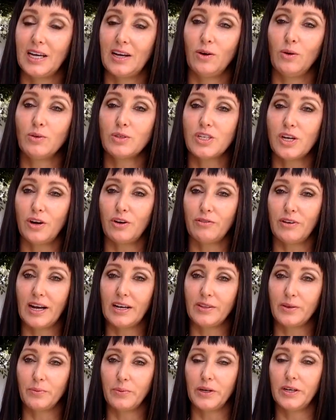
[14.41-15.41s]
also
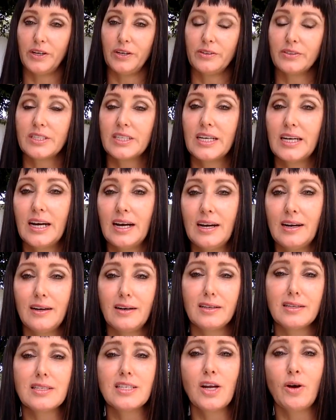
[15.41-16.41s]
around the world.
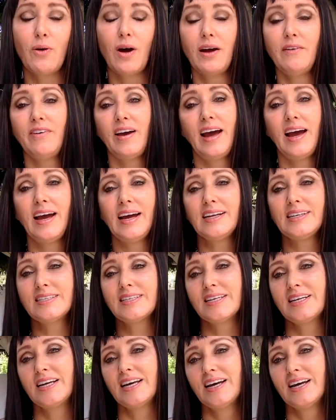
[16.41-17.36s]
So I've had